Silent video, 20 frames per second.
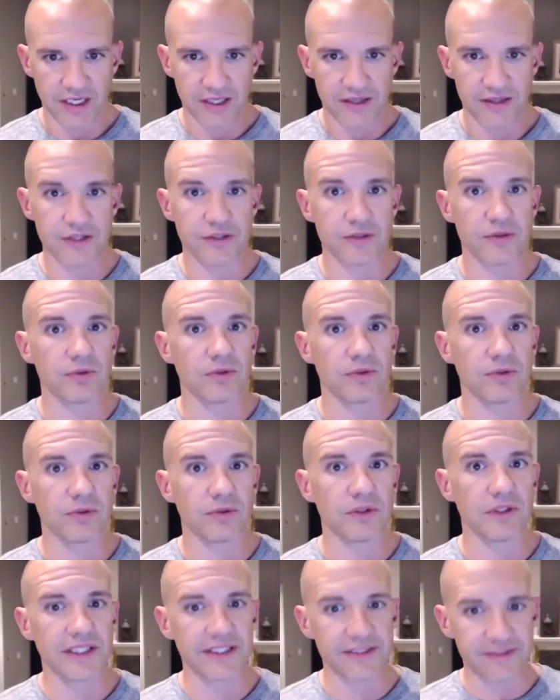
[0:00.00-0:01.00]
then you
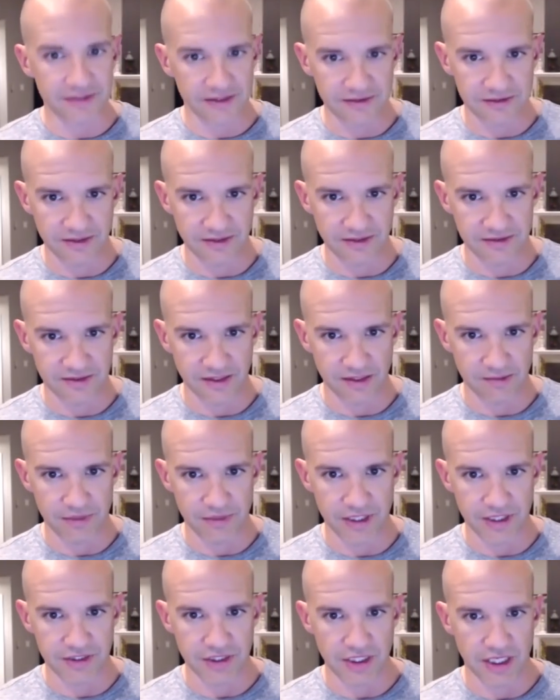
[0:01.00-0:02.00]
listen to the sub
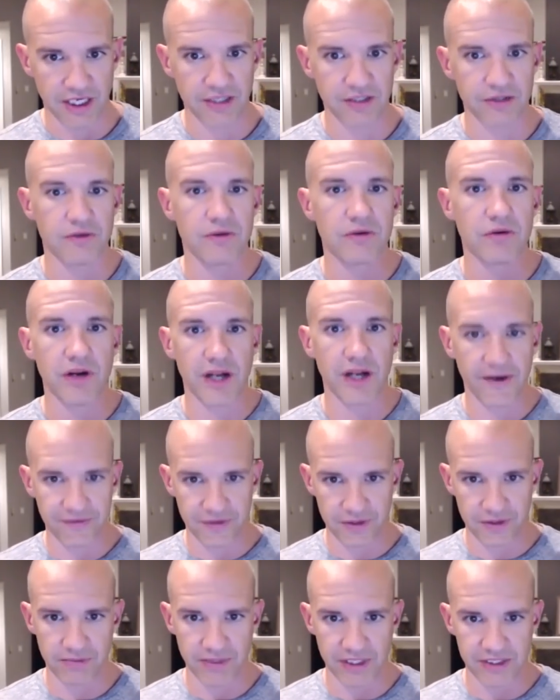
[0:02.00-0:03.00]
niche and you
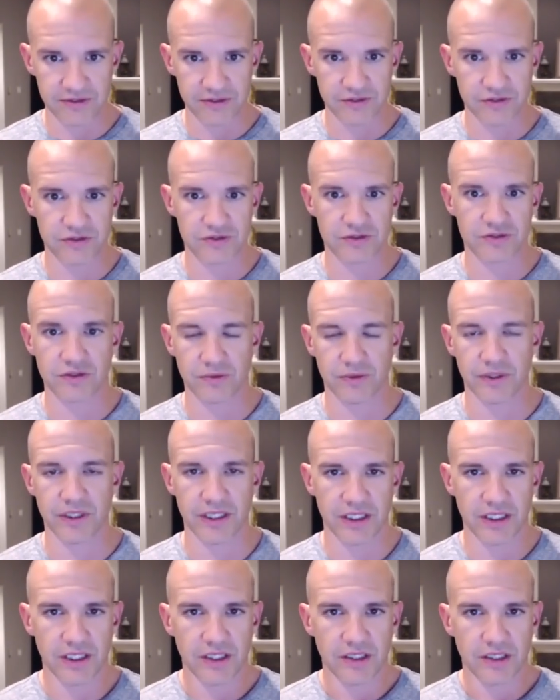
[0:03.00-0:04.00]
craft your message to
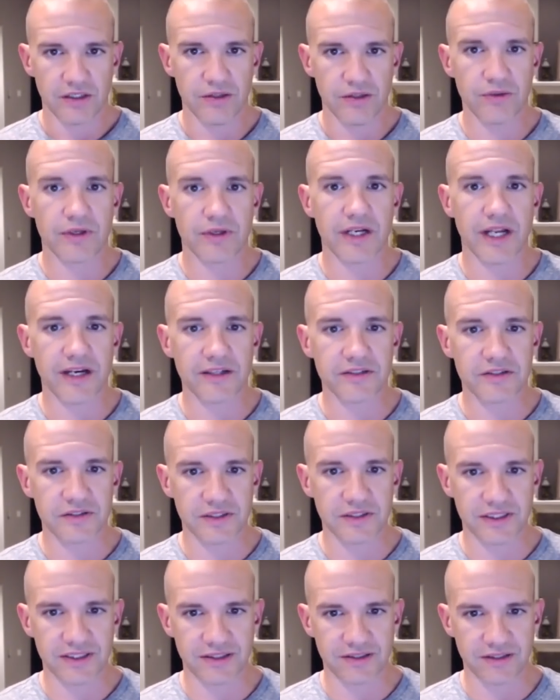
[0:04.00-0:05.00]
it. You can
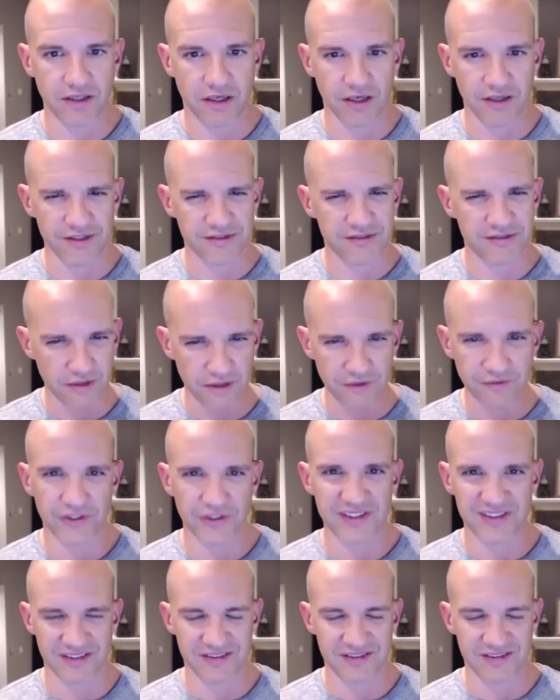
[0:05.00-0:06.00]
actually, on the surface,
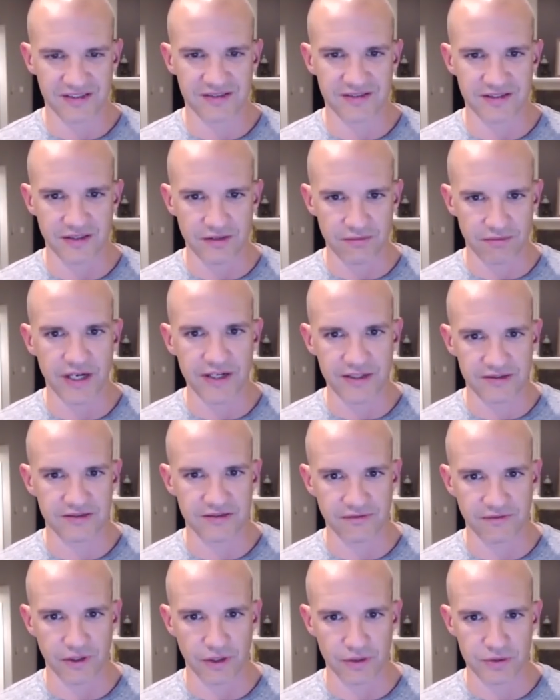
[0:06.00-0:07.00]
exist in the red
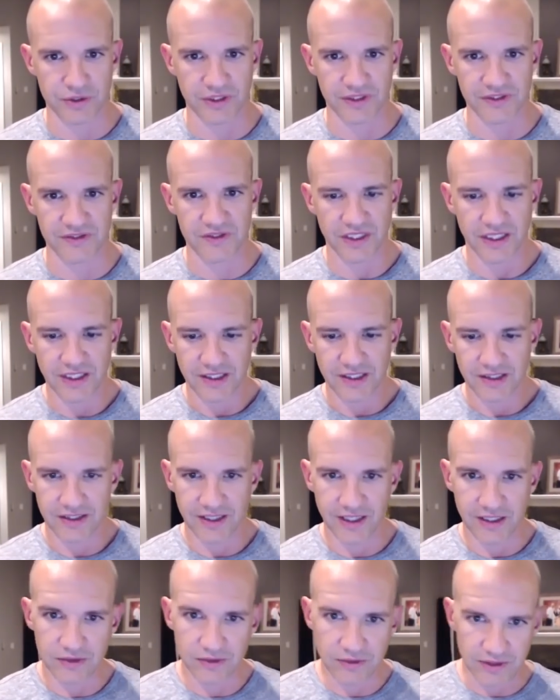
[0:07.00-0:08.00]
oceans, yet you
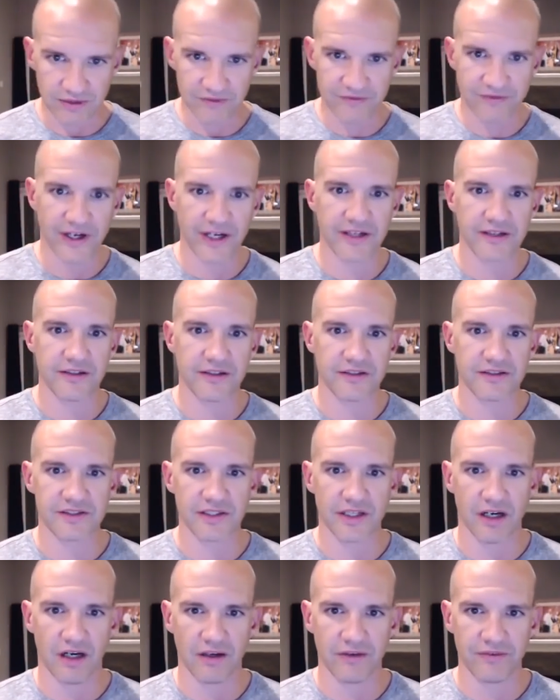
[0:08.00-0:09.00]
can find
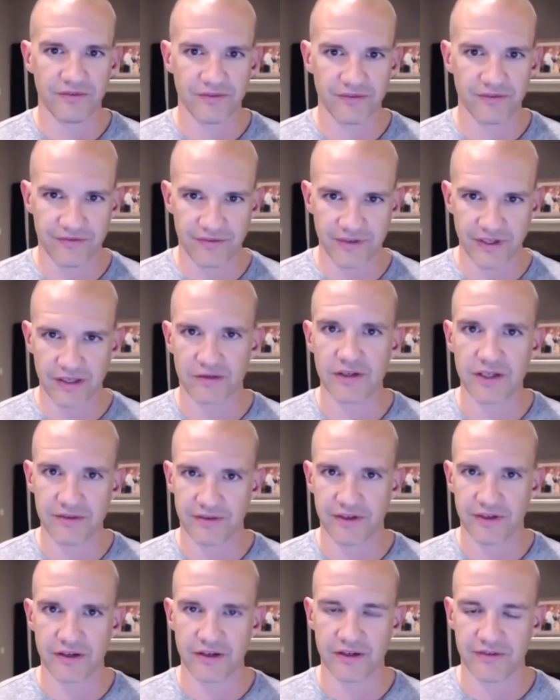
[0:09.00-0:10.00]
yourself very, very,
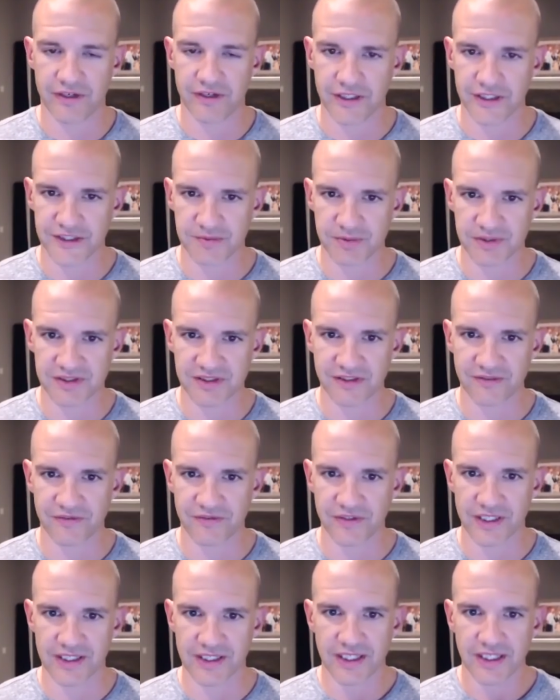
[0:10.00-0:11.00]
very
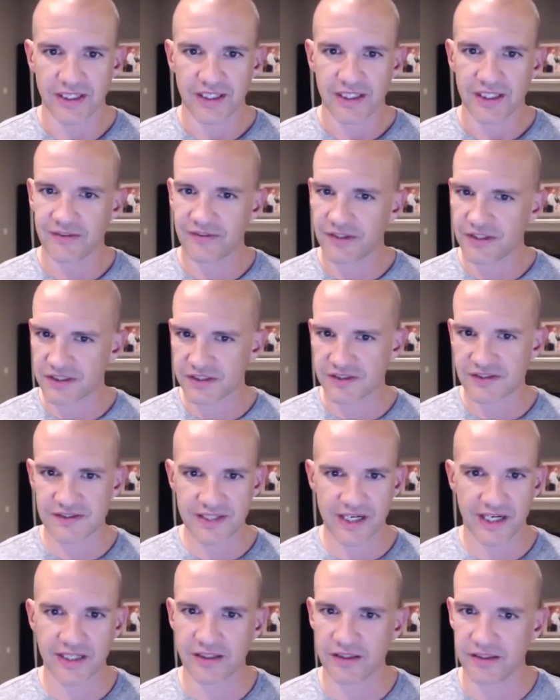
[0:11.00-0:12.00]
specific if you just
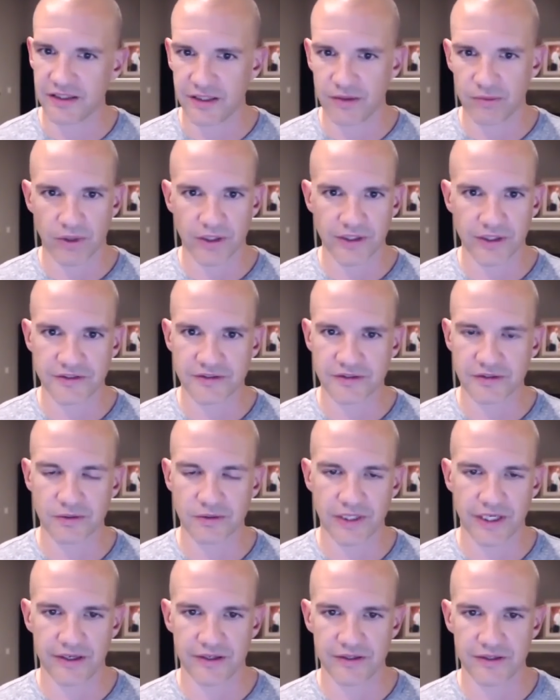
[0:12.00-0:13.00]
dial in one or two
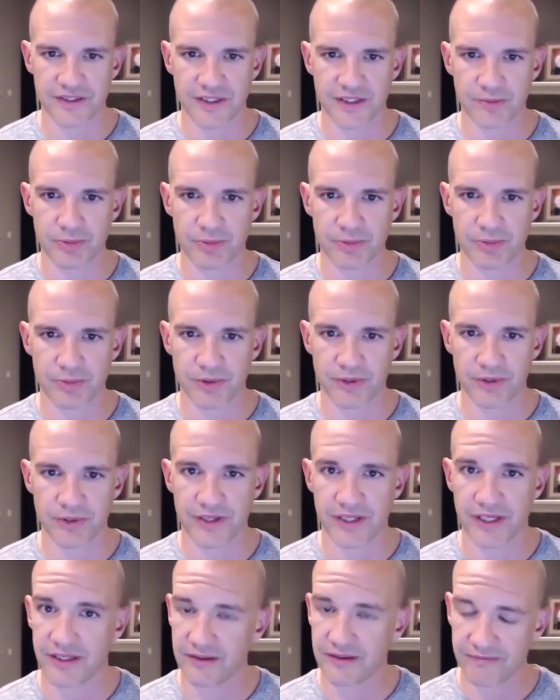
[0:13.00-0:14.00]
layers deeper
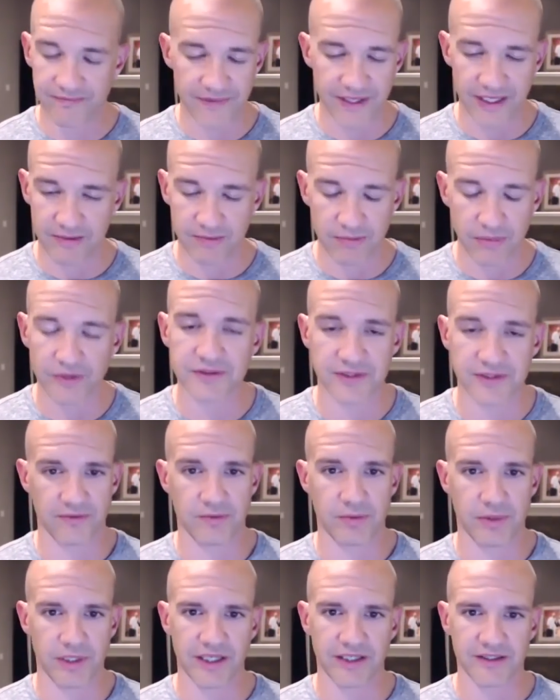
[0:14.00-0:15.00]
than than most
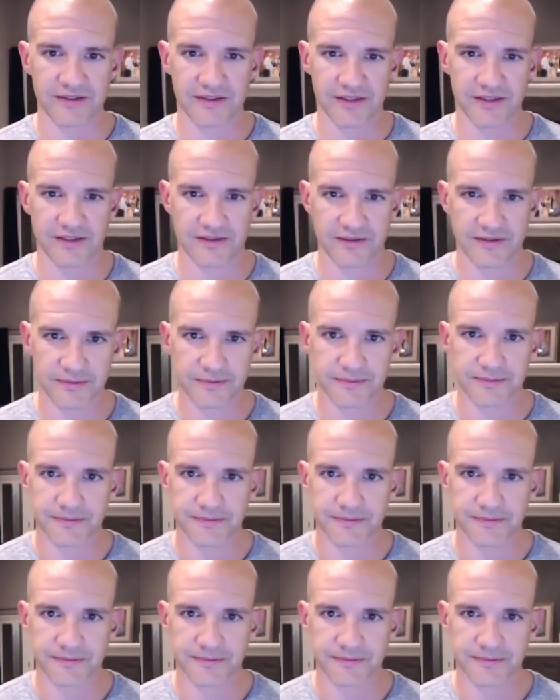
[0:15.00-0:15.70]
everybody else does.